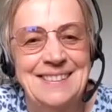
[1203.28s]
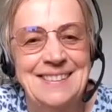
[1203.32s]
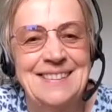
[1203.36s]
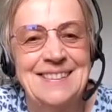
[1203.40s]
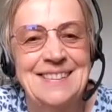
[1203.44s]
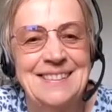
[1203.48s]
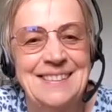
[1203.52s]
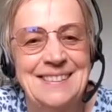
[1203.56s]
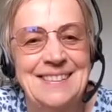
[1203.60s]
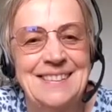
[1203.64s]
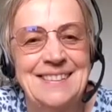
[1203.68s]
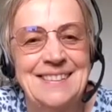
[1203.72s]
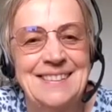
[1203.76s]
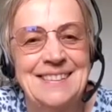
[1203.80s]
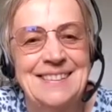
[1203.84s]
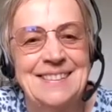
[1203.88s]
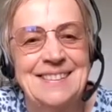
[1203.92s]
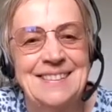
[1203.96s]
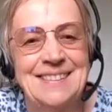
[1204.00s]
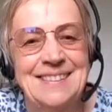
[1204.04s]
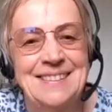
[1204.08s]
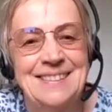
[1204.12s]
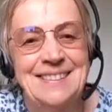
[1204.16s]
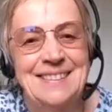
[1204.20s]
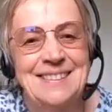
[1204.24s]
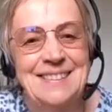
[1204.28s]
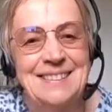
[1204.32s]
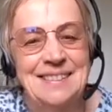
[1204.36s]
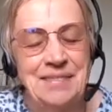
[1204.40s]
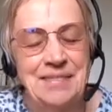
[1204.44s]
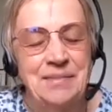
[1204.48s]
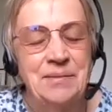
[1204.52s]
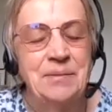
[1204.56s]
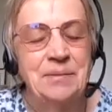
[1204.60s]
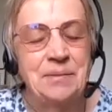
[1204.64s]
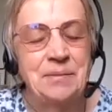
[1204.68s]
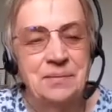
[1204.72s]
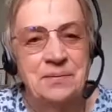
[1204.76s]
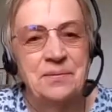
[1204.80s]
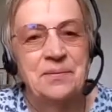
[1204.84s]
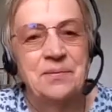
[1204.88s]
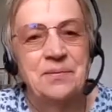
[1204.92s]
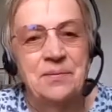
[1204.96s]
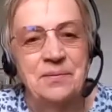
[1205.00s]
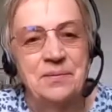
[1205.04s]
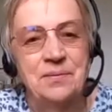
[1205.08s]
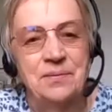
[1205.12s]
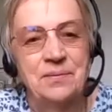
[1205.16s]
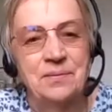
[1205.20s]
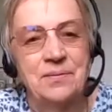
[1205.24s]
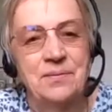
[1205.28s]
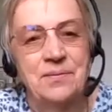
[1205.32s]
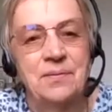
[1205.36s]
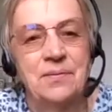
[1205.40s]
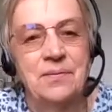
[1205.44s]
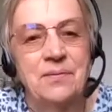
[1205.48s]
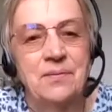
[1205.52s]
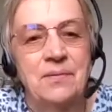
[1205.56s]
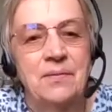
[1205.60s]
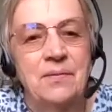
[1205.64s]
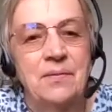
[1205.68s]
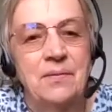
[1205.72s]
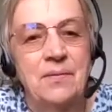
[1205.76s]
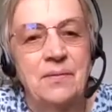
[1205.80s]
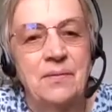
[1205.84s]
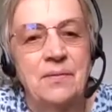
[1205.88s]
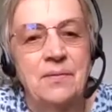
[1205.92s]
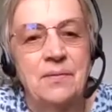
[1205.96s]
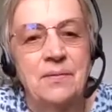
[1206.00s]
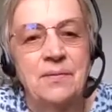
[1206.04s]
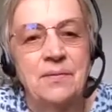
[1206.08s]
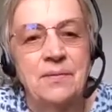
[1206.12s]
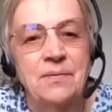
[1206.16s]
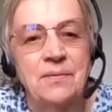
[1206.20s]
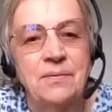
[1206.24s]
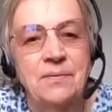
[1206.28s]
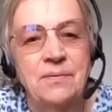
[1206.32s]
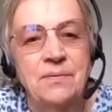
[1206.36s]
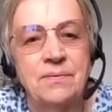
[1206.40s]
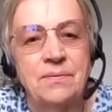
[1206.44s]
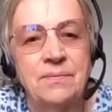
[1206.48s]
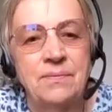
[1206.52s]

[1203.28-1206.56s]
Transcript: This person isn't speaking.